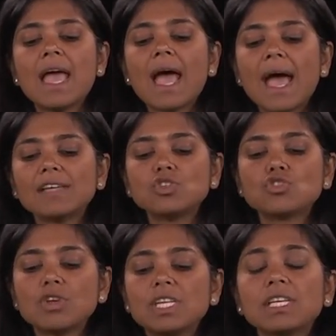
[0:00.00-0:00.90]
as your
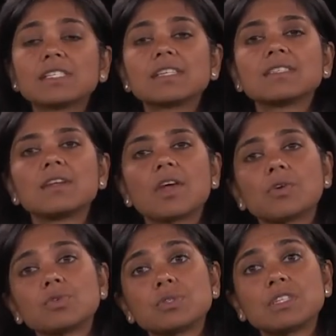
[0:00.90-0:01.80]
training and test
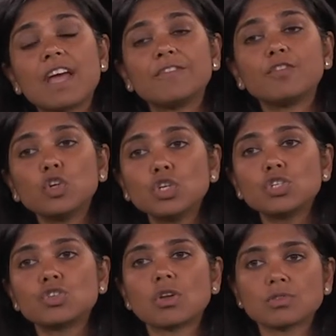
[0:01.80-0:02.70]
scenarios
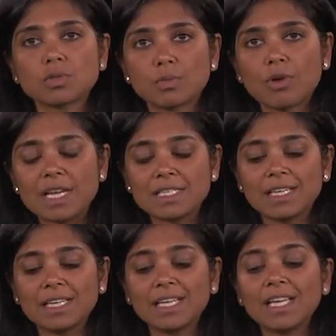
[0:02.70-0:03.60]
diverge, not so
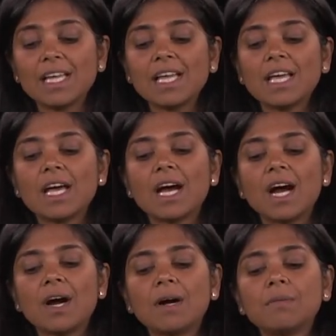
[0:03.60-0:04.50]
surprisingly,
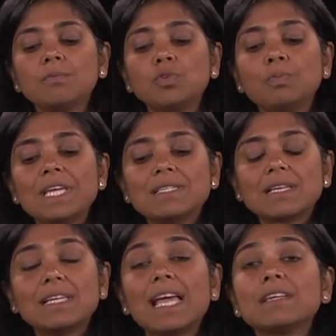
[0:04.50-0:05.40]
um,
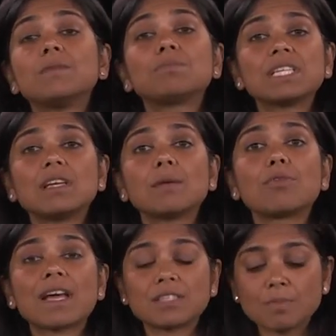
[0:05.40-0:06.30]
basically, and in particular,
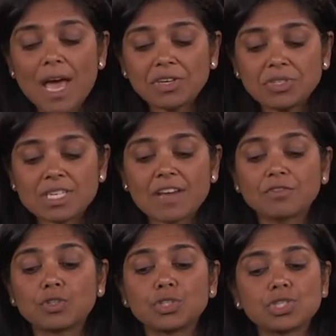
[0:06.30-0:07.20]
practice patterns
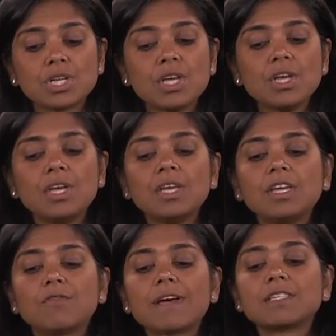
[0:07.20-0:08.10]
diverge.
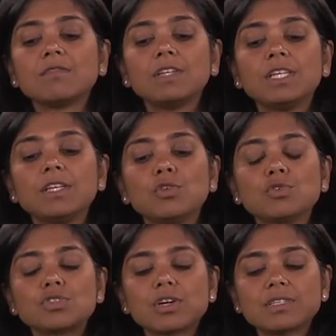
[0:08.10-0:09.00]
Effectively, you
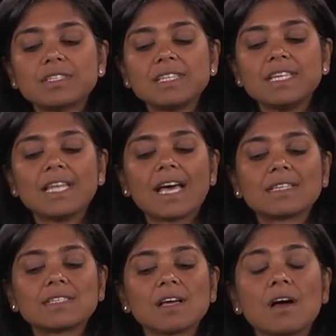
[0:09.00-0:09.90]
start to see
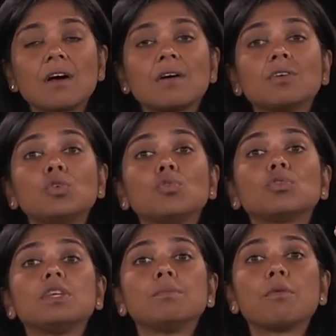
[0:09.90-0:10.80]
that uh, you know
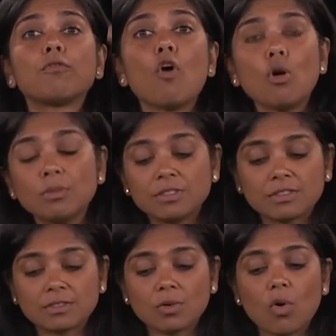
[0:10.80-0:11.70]
the performance
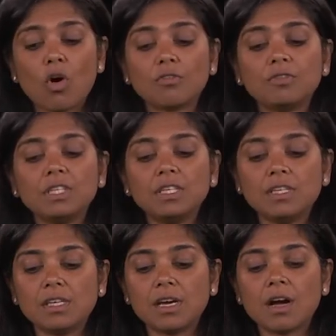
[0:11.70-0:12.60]
of
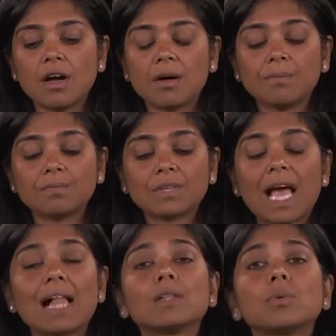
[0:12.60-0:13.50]
the um,
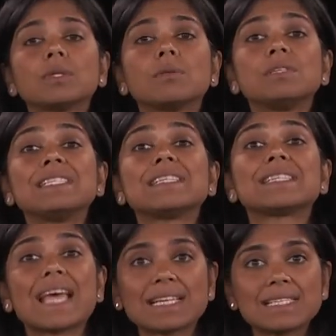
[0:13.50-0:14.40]
algorithm in
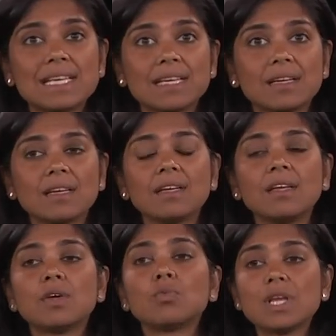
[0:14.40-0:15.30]
detecting
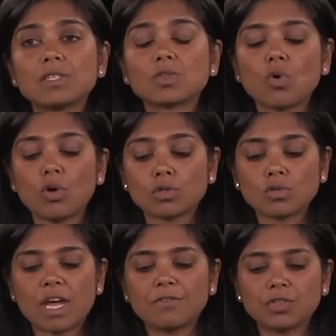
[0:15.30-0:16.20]
risk also
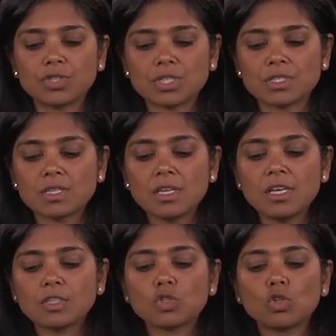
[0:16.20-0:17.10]
diverges.
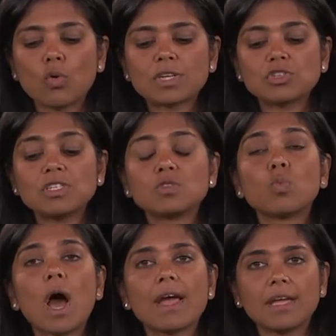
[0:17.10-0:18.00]
So the question is
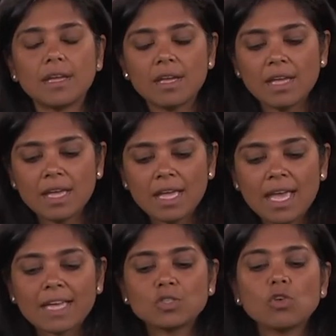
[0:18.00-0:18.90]
why?
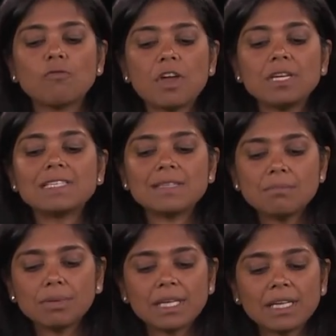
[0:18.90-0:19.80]
And so very
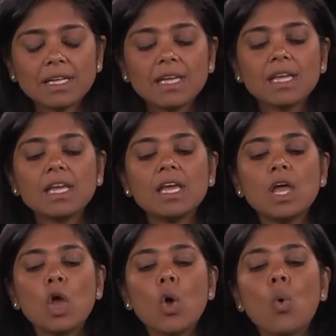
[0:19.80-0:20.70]
simply,
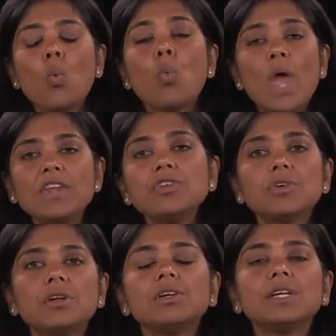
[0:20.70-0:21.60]
when
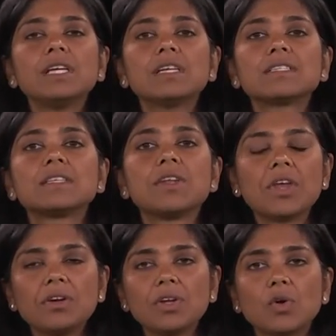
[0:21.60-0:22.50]
you're learning in a
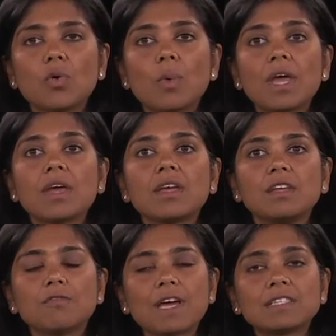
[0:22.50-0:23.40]
scenario where
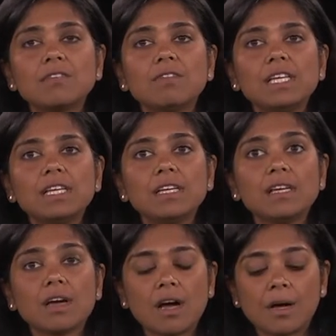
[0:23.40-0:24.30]
effectively
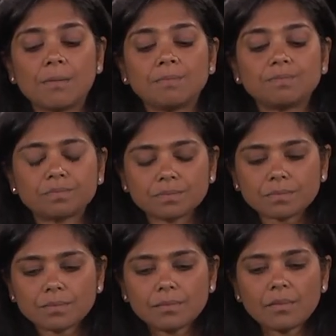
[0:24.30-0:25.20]
um,
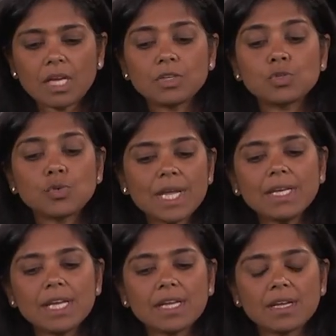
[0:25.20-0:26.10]

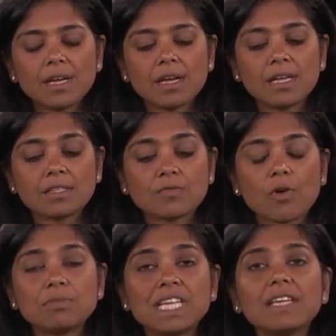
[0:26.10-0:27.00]
training is
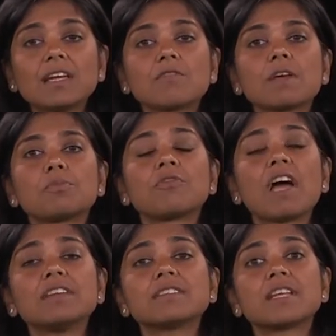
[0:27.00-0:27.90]
from data where
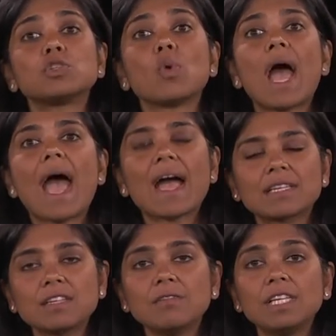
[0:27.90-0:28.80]
providers tend to
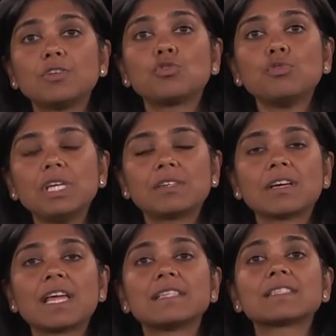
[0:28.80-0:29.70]
actively treat
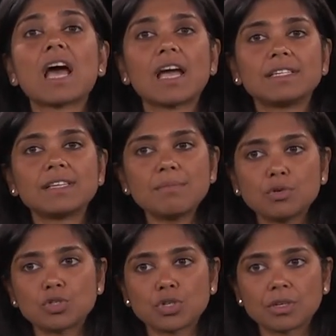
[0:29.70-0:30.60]
against high
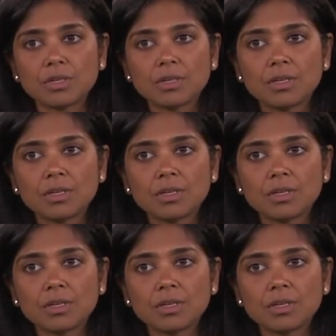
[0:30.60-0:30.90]
temperature,